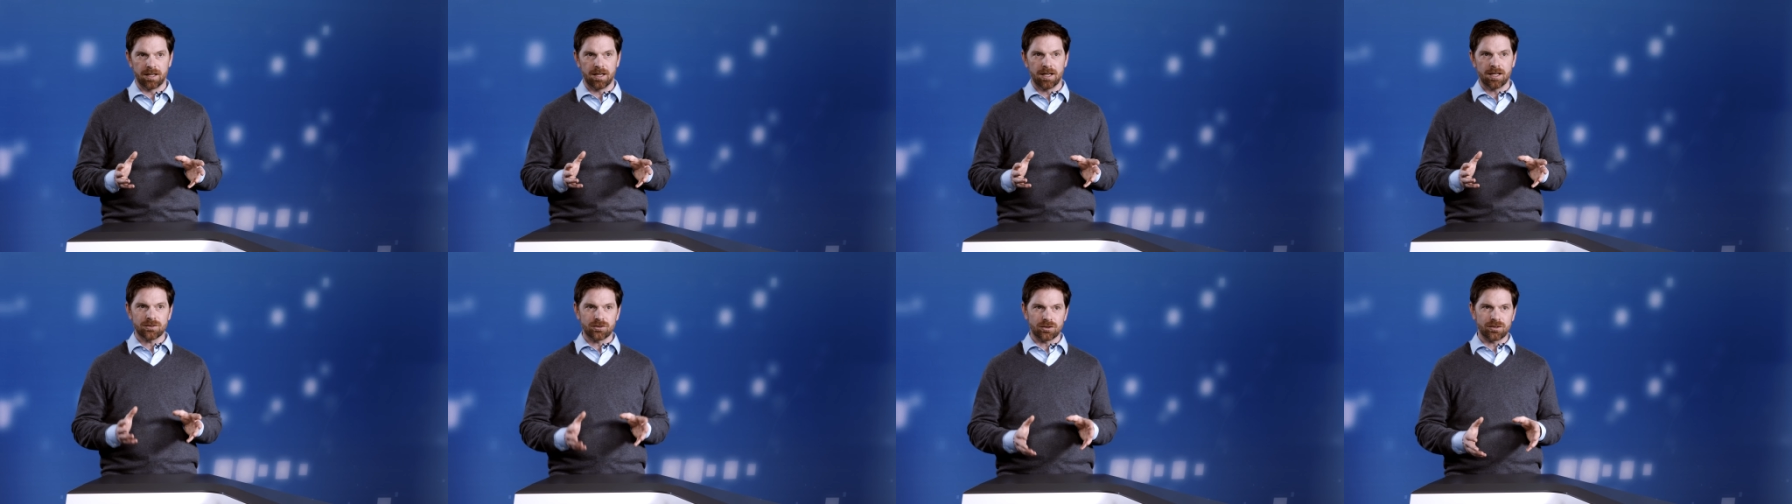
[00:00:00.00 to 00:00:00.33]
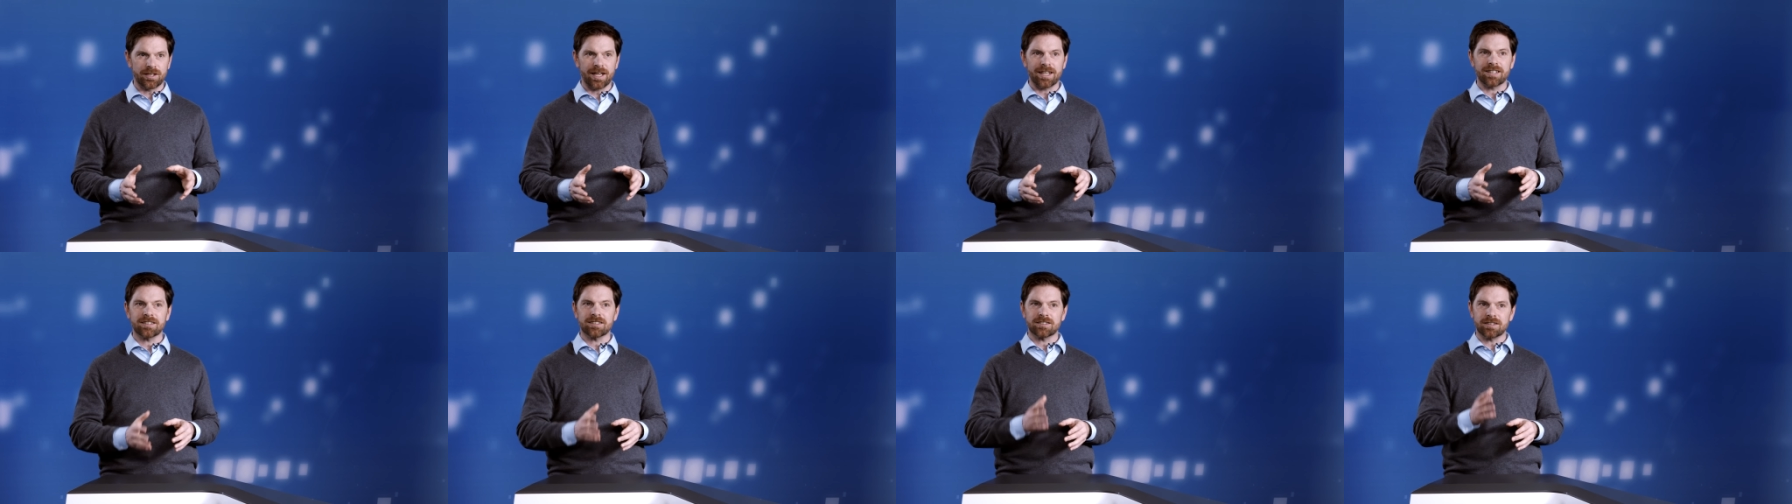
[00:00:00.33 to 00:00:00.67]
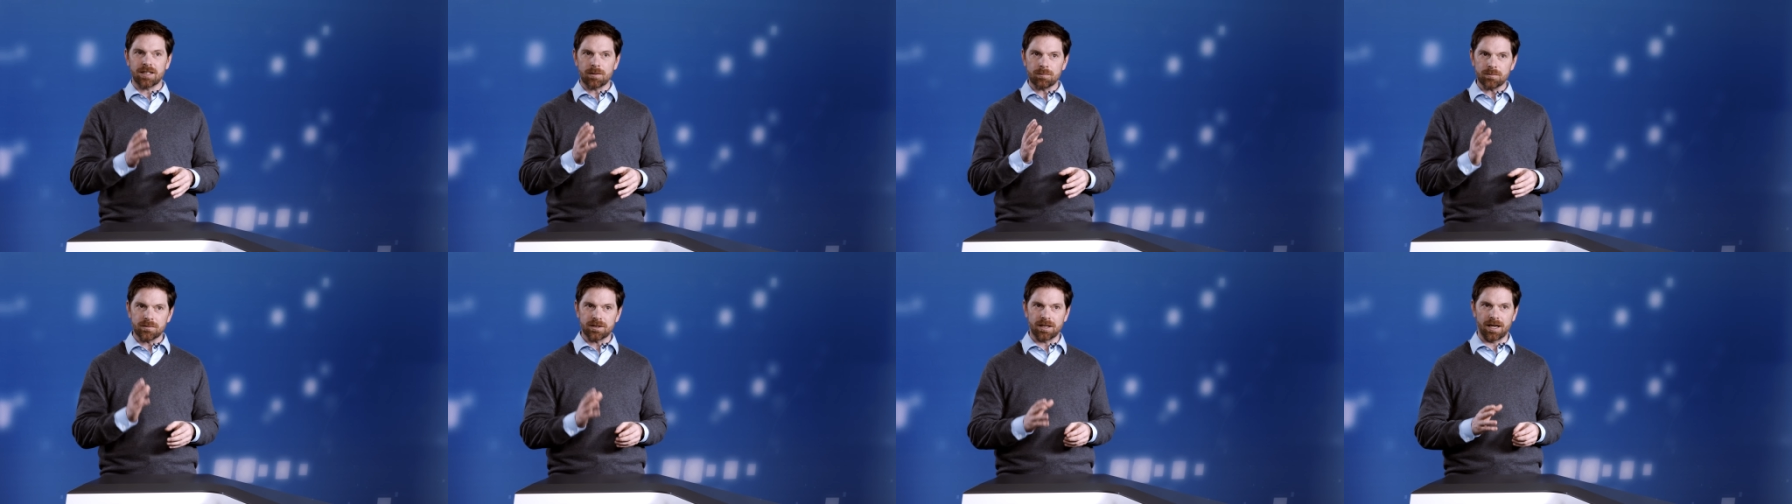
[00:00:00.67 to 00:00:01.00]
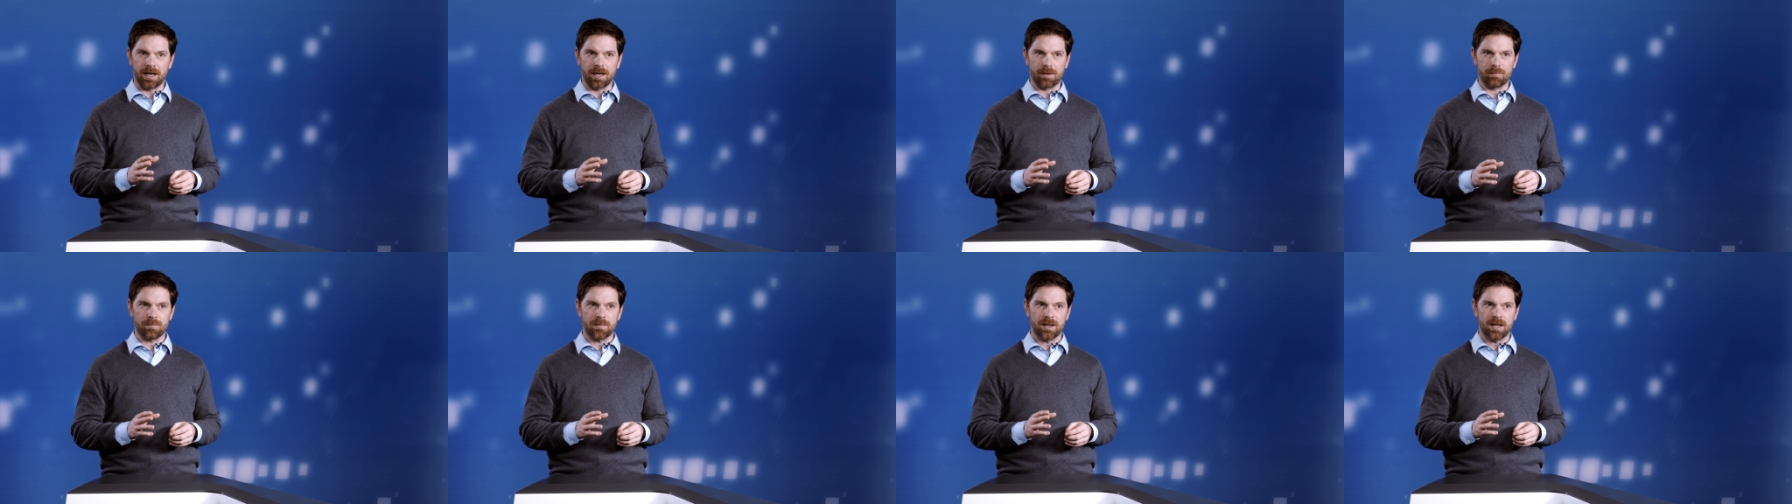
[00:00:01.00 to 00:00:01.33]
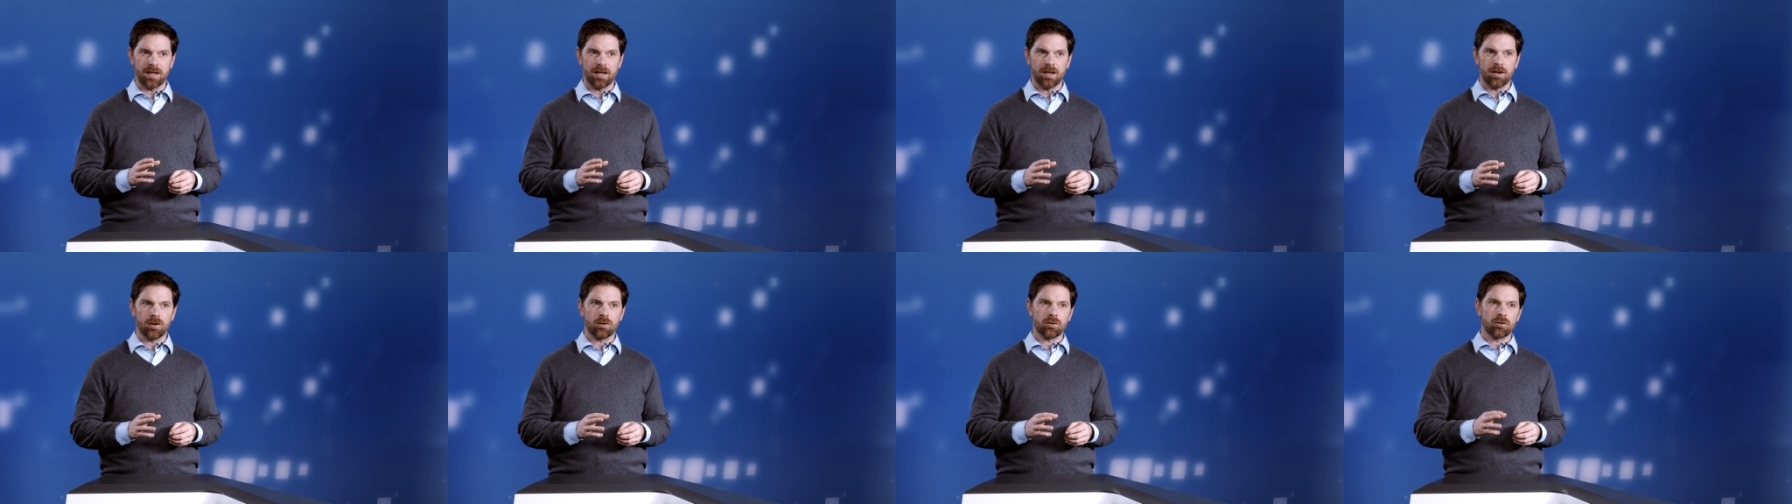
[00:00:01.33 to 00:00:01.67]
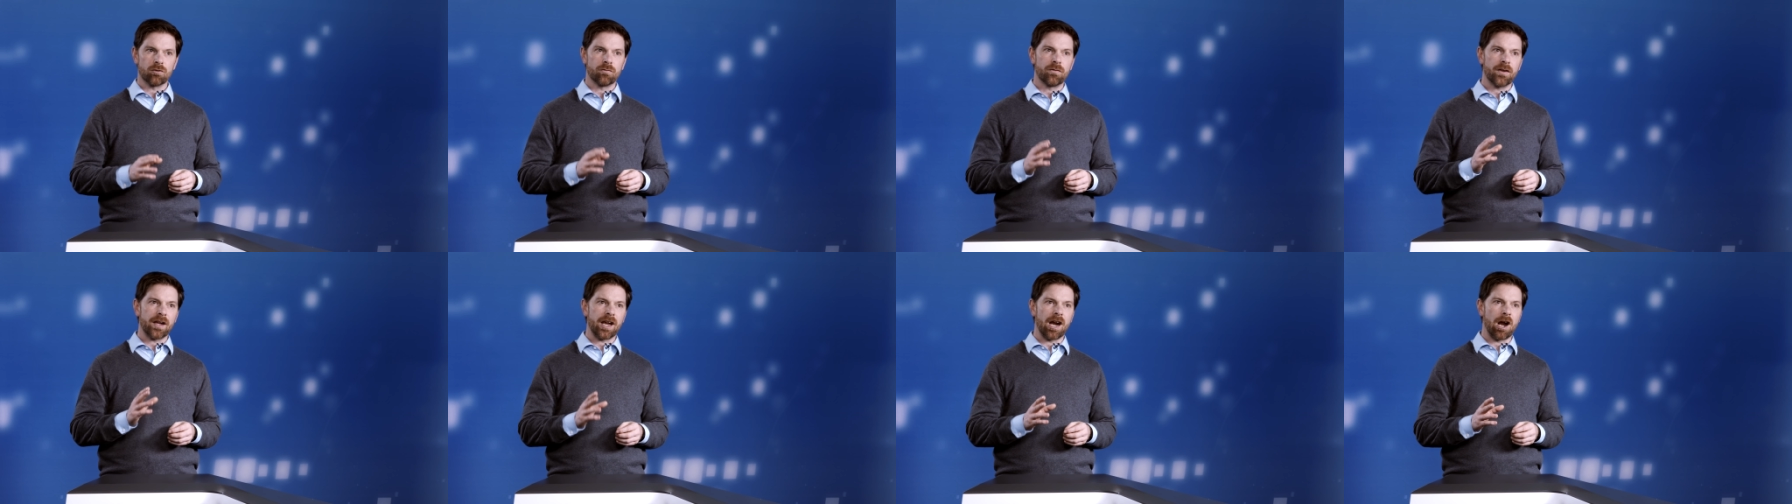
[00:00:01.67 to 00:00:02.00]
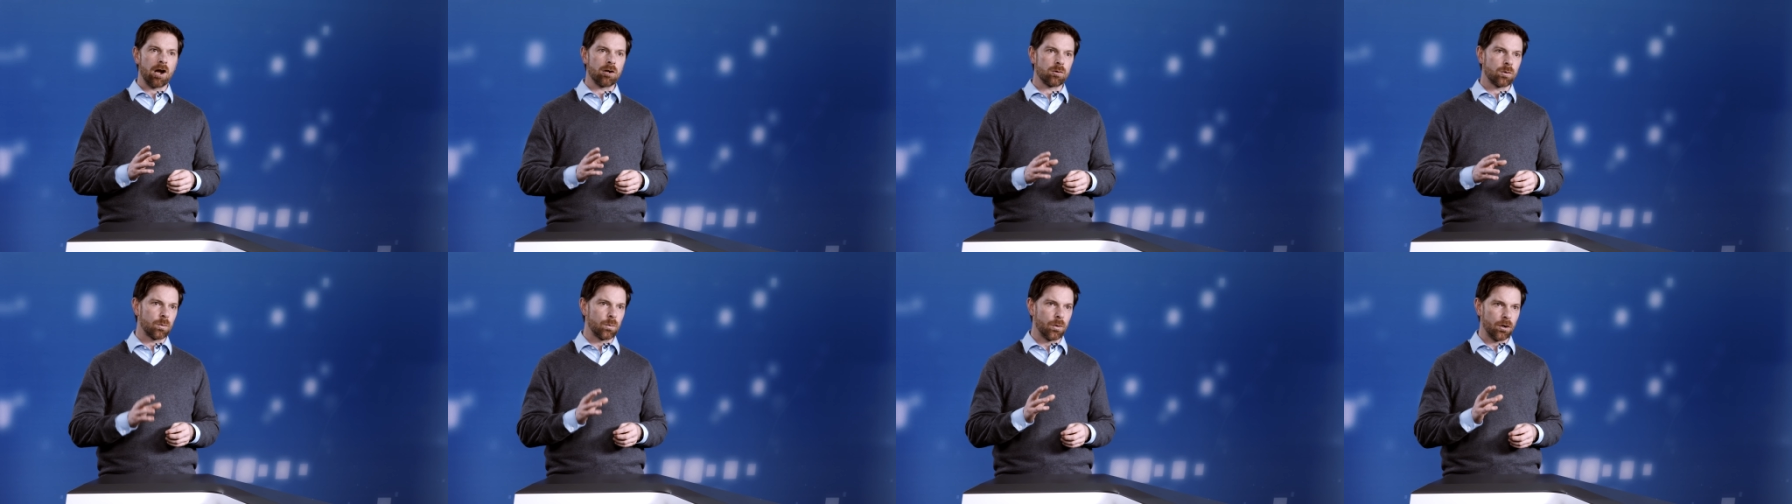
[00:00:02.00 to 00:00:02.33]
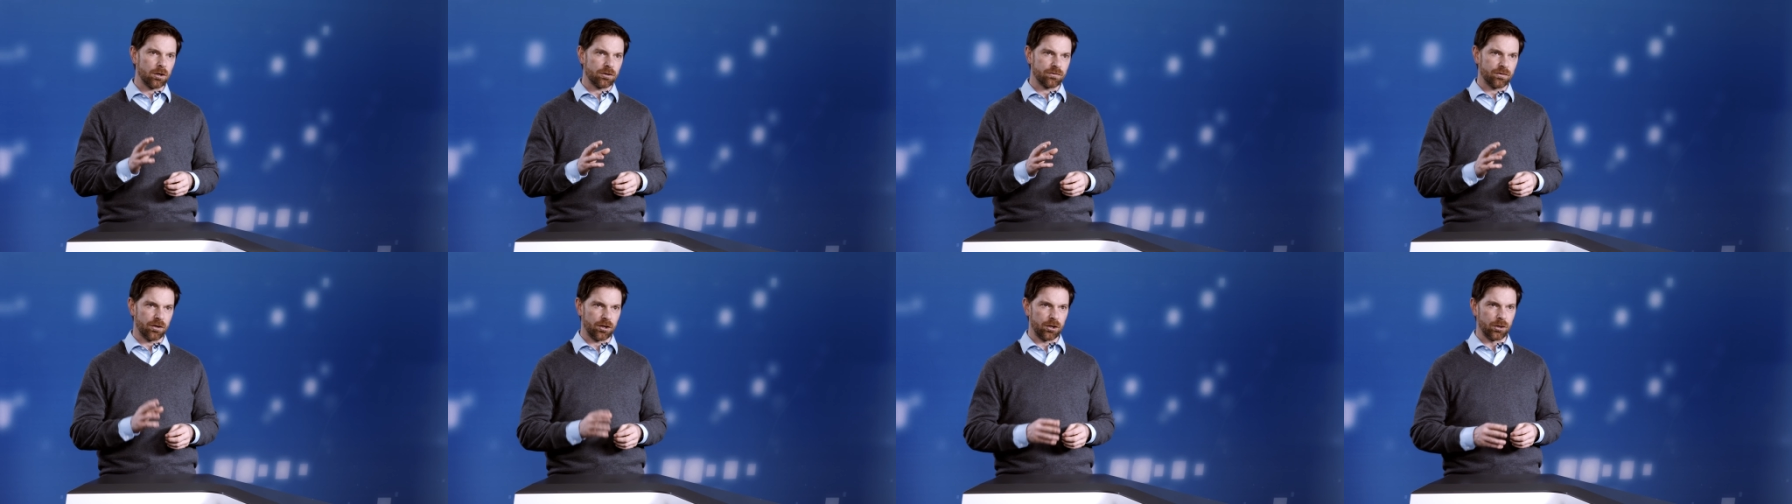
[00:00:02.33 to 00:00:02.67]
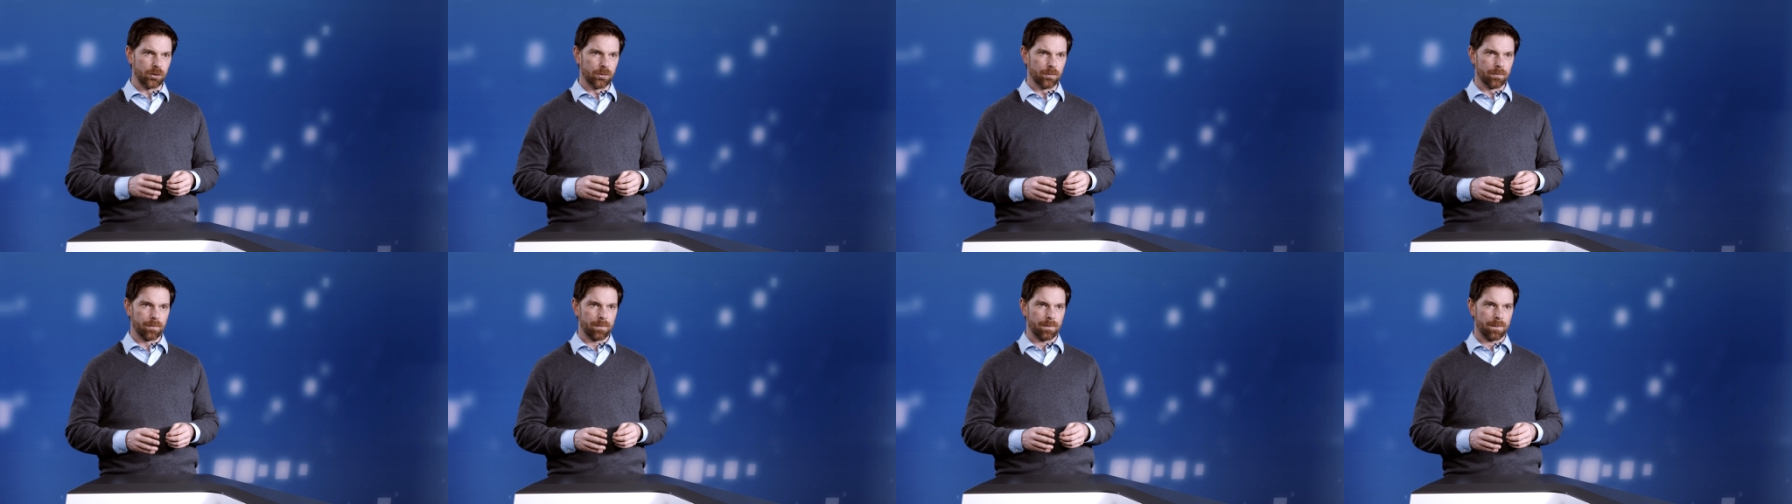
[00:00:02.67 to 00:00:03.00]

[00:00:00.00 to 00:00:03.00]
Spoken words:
so take some time to figure out what works for you.